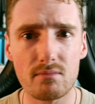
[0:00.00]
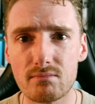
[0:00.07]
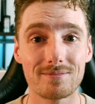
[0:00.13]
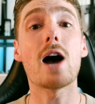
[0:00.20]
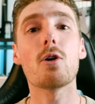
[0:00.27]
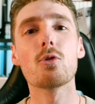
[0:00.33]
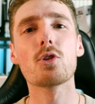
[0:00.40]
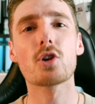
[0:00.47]

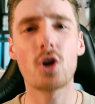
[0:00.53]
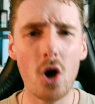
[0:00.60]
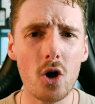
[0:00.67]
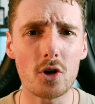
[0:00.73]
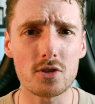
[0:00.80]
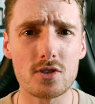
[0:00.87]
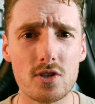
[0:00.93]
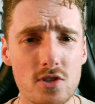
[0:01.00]
Now, the
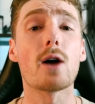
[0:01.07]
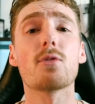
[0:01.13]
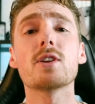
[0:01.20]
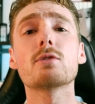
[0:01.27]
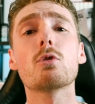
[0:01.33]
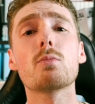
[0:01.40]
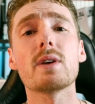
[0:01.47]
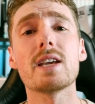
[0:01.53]
cost. Now,
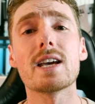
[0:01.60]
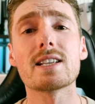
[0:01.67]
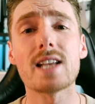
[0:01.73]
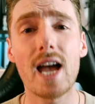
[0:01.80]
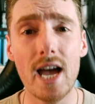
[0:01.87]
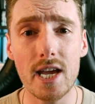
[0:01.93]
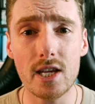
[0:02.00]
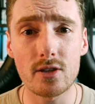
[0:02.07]
this will be as
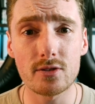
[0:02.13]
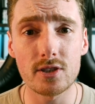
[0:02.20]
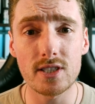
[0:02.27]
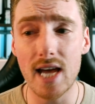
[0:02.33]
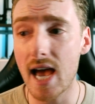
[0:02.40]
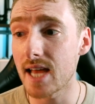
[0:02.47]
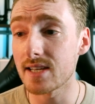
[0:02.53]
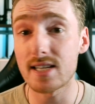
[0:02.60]
accurate
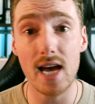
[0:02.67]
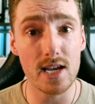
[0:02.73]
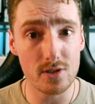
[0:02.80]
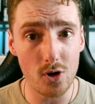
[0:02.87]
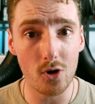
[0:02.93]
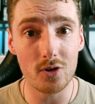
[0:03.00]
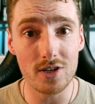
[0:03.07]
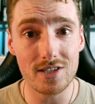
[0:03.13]
and as
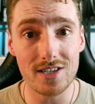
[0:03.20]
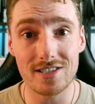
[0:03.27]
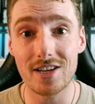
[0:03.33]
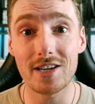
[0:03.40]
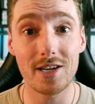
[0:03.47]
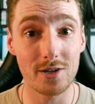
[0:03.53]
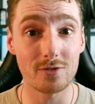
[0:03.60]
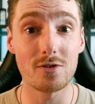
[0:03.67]
honest as
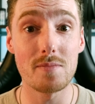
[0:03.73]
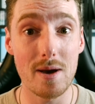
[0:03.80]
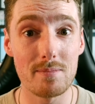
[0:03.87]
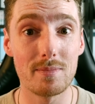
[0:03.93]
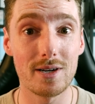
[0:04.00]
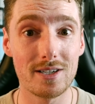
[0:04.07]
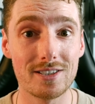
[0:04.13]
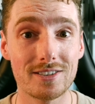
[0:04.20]
I can remember.